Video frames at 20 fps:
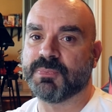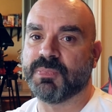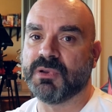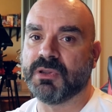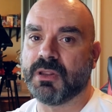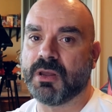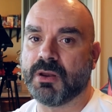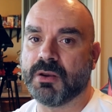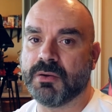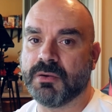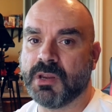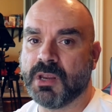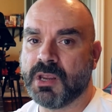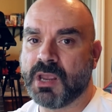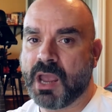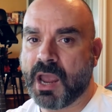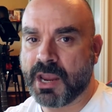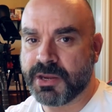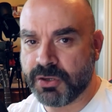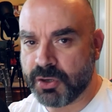below.
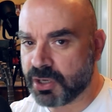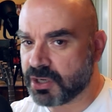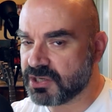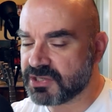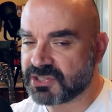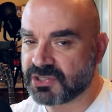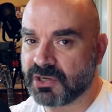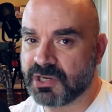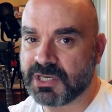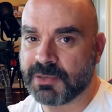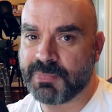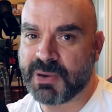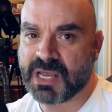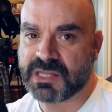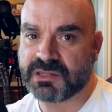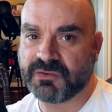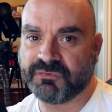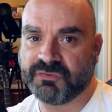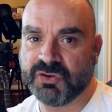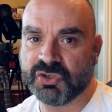Are you concerned about
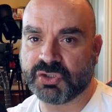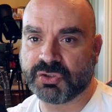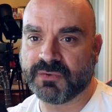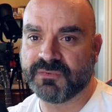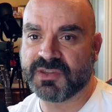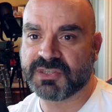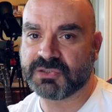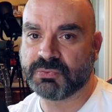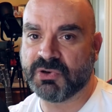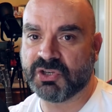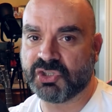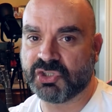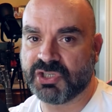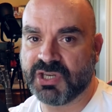the future of the Switch?